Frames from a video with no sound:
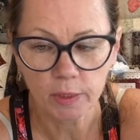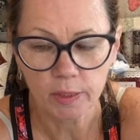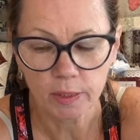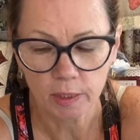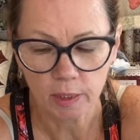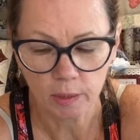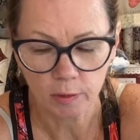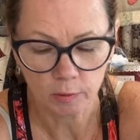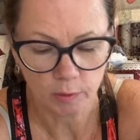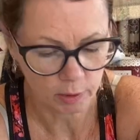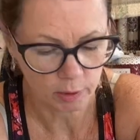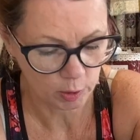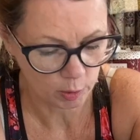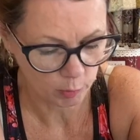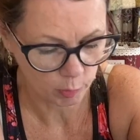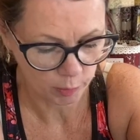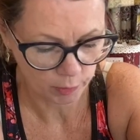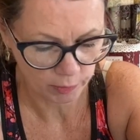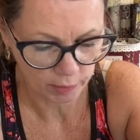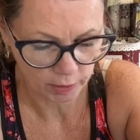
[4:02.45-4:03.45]
so I'm going
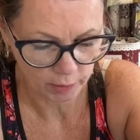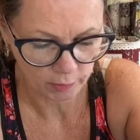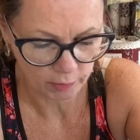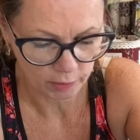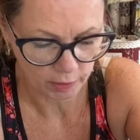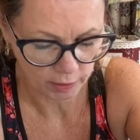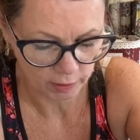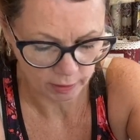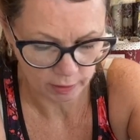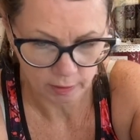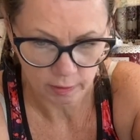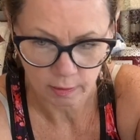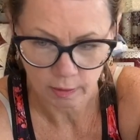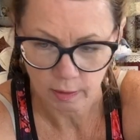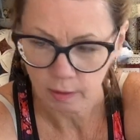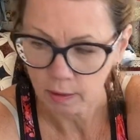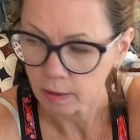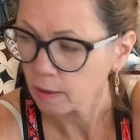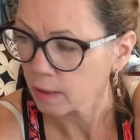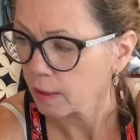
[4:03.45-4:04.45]
to put that on there.
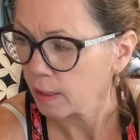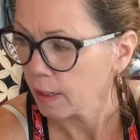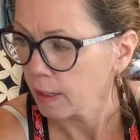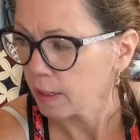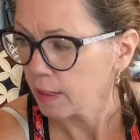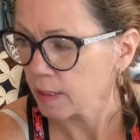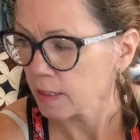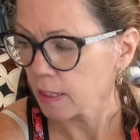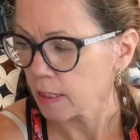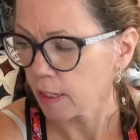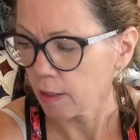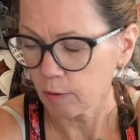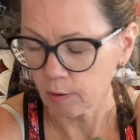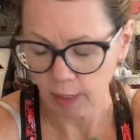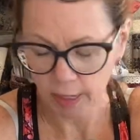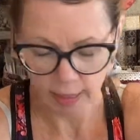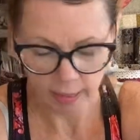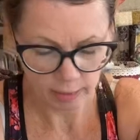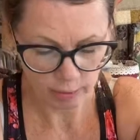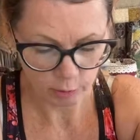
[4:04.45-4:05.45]
So
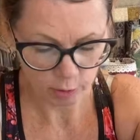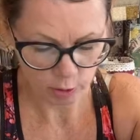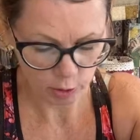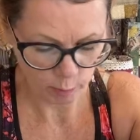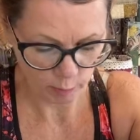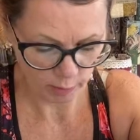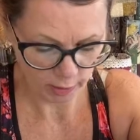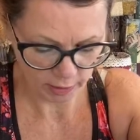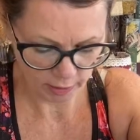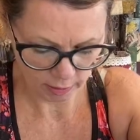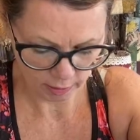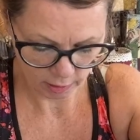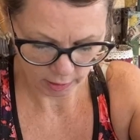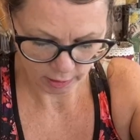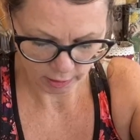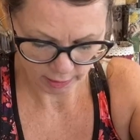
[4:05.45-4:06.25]
how do you make your